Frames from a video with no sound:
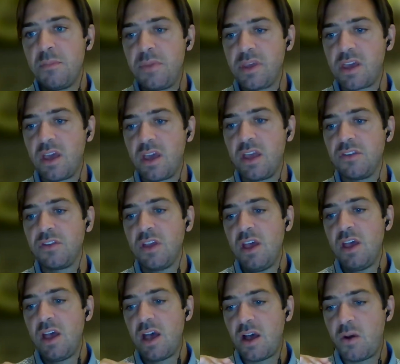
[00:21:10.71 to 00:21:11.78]
because
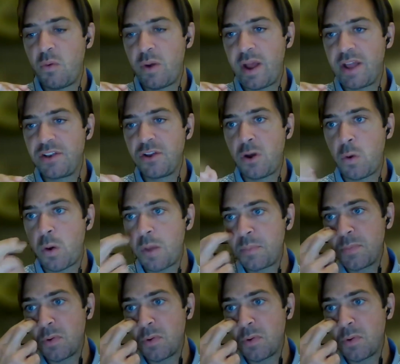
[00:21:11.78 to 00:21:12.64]
what I don't want